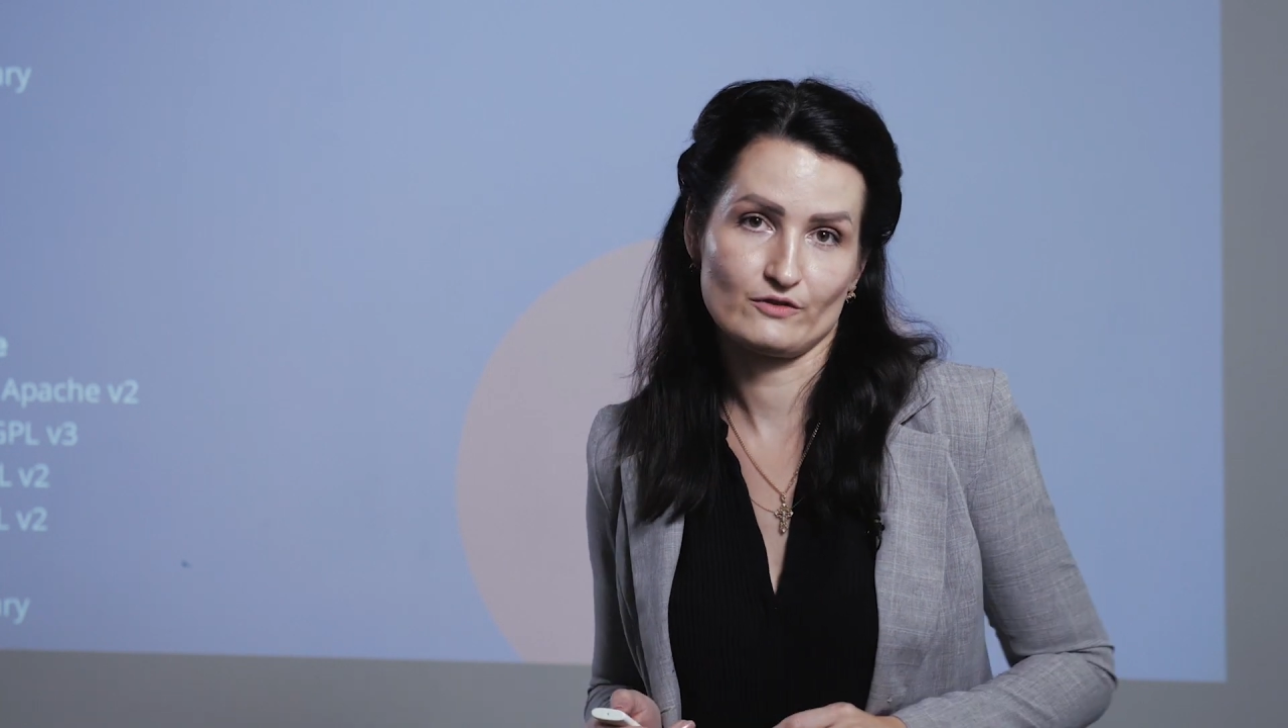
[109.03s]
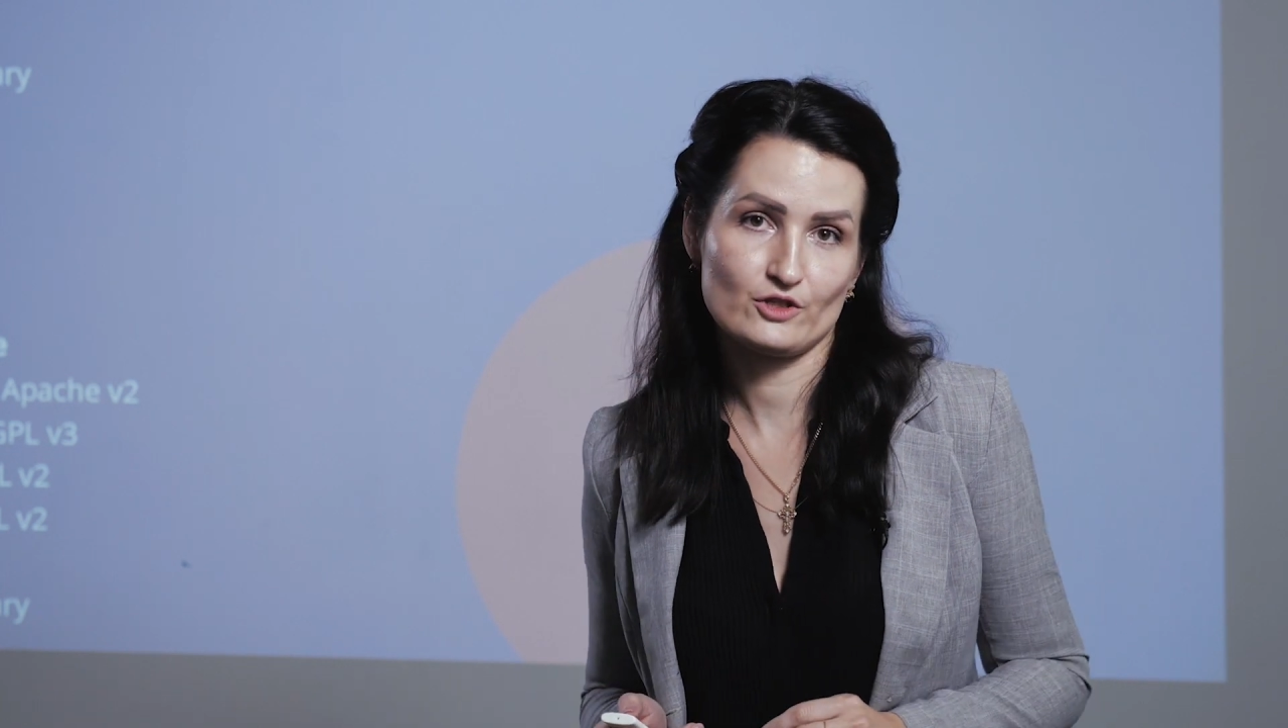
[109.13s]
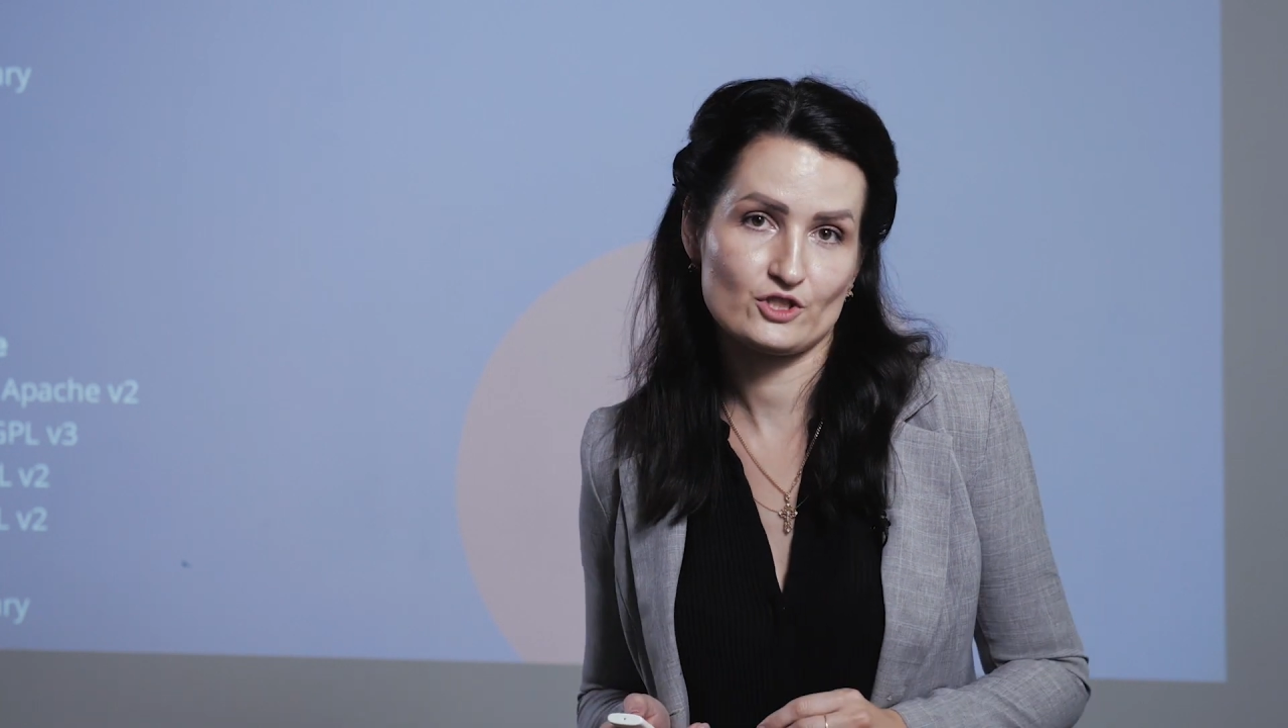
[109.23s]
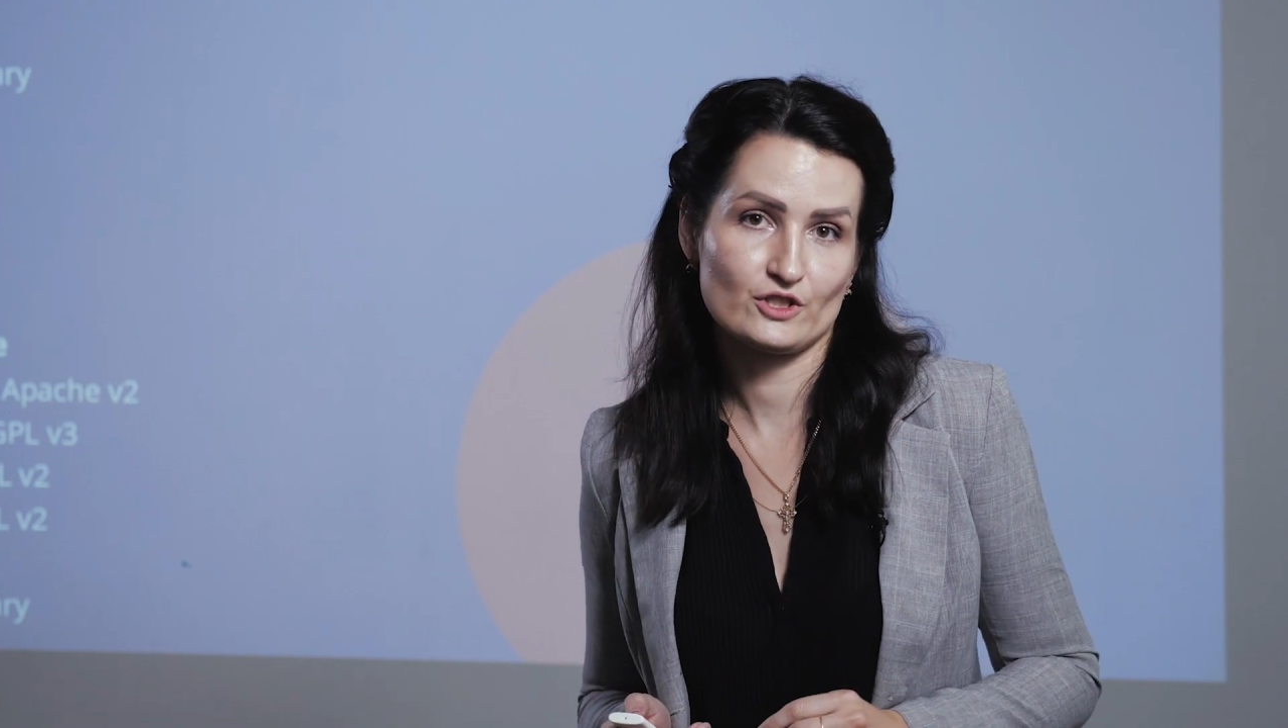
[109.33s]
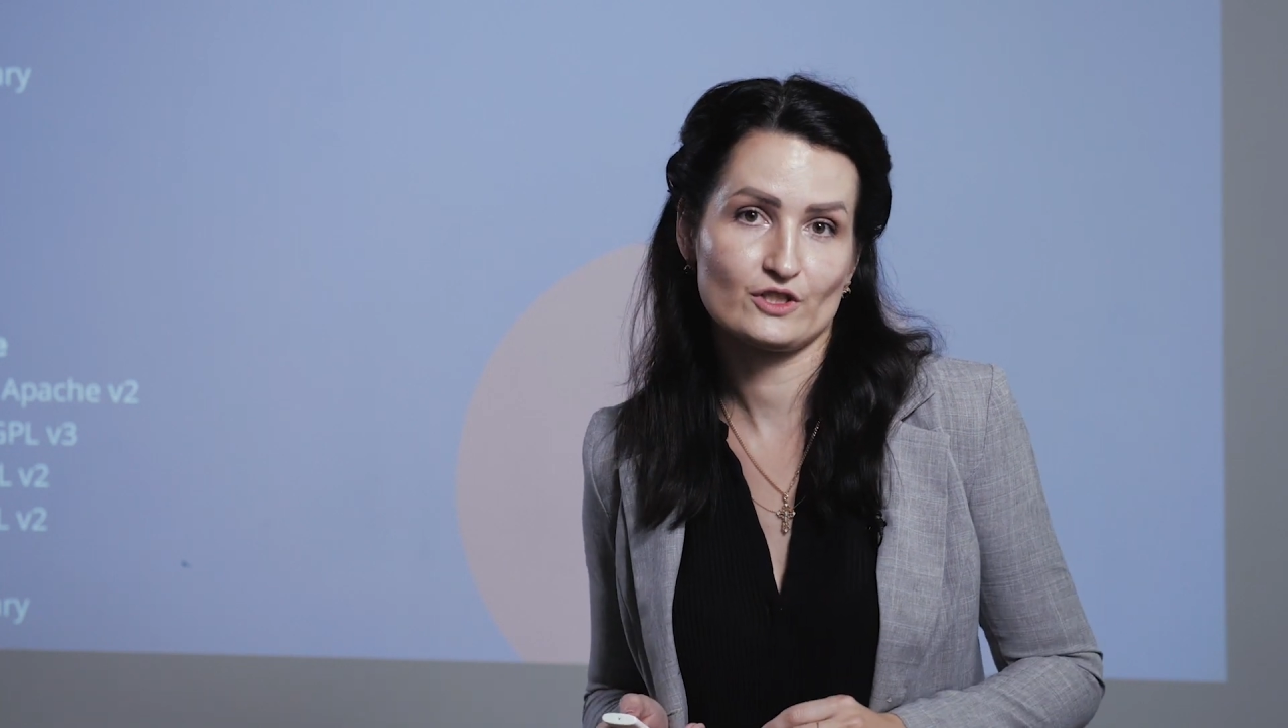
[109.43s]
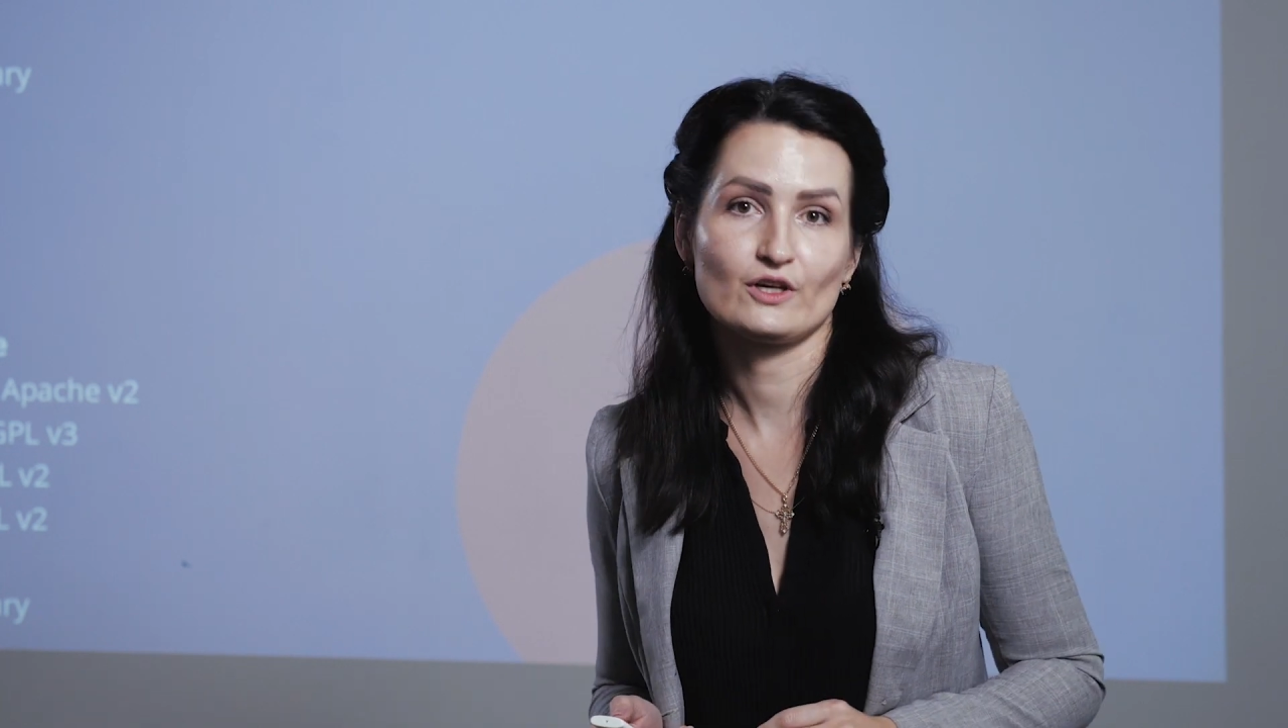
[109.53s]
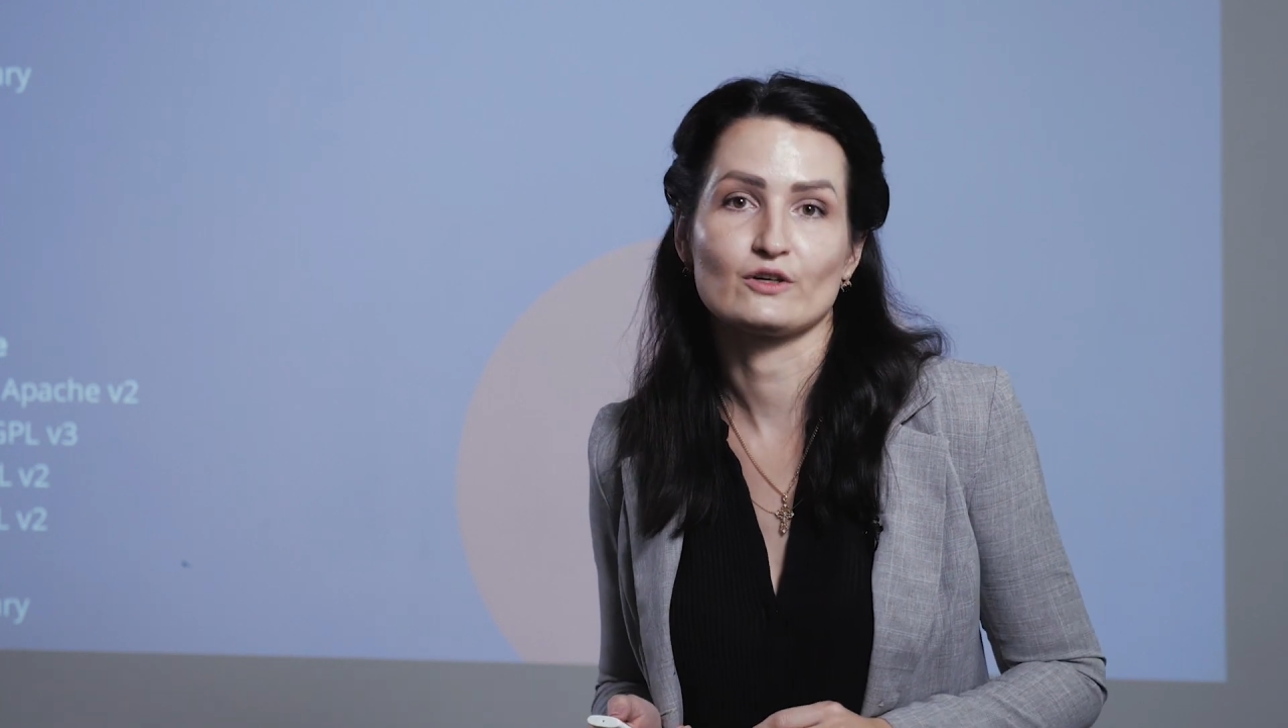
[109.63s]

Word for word: version